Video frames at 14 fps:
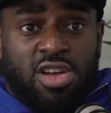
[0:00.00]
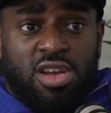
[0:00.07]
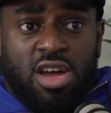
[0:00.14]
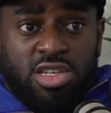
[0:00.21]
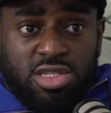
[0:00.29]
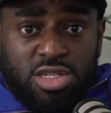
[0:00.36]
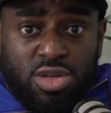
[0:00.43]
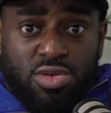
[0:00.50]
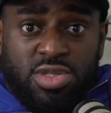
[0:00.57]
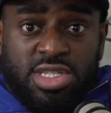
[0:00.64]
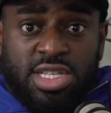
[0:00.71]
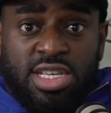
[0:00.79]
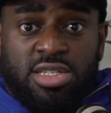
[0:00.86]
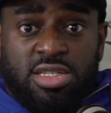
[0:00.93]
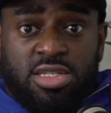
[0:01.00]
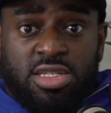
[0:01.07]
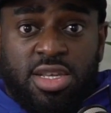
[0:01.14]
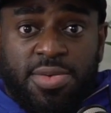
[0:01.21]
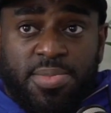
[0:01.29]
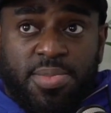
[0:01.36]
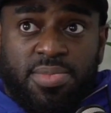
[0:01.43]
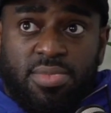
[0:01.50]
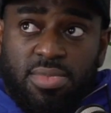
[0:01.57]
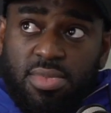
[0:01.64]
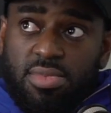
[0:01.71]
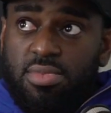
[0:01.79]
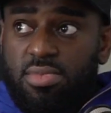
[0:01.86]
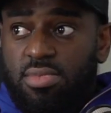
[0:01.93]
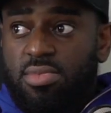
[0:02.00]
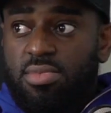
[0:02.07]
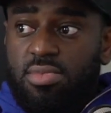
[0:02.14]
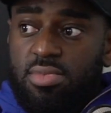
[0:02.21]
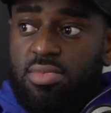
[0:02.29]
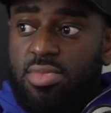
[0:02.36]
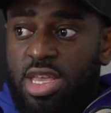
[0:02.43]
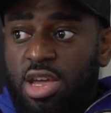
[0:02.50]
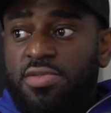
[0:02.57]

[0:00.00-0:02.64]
the last 2 seasons. Yeah,